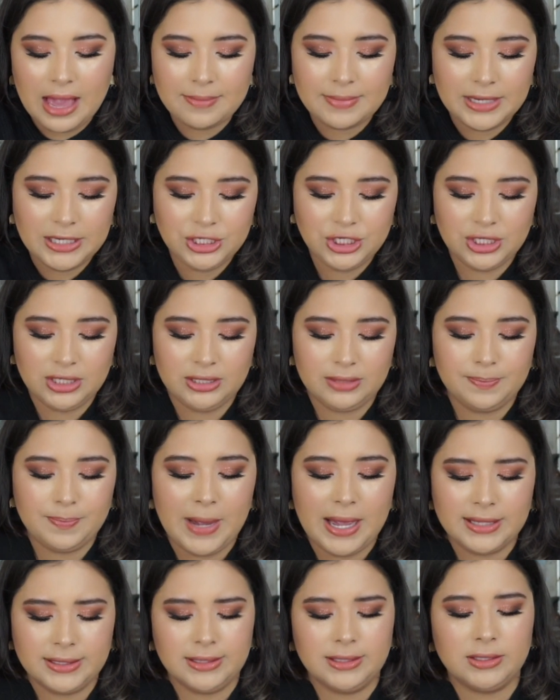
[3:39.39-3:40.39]
I might just
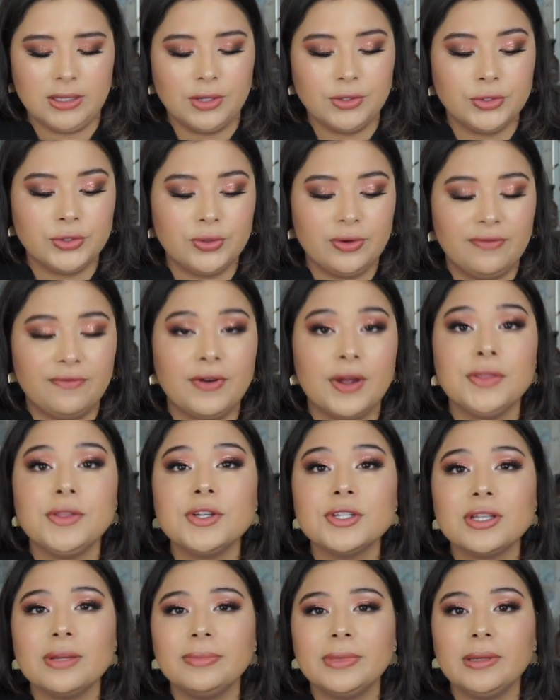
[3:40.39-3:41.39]
pass this on to a friend
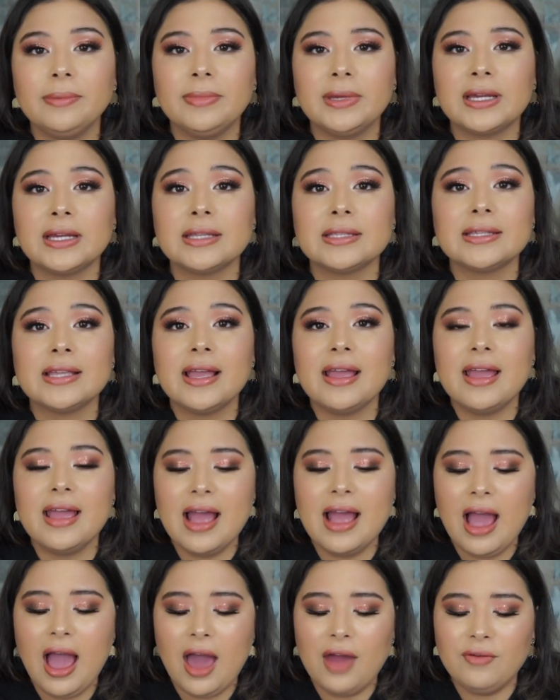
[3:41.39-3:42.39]
or something, because
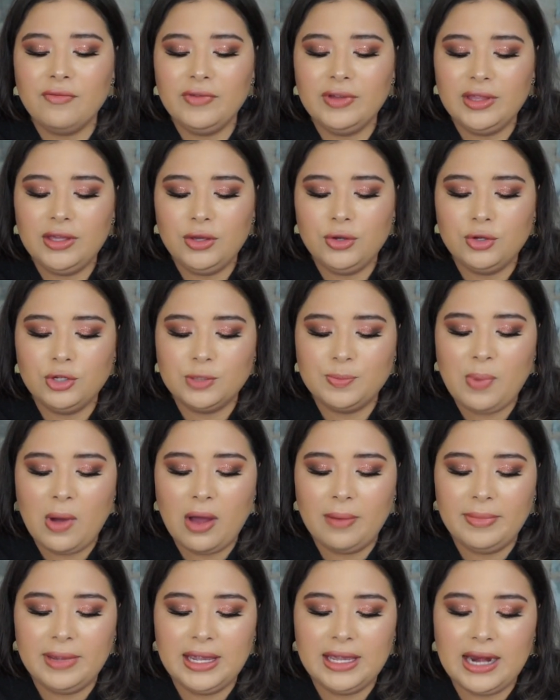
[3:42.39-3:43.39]
I don't really use
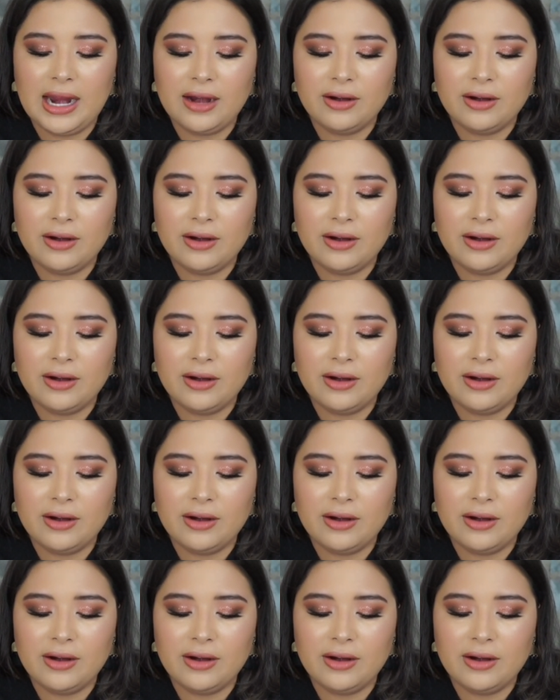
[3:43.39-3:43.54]
pomade.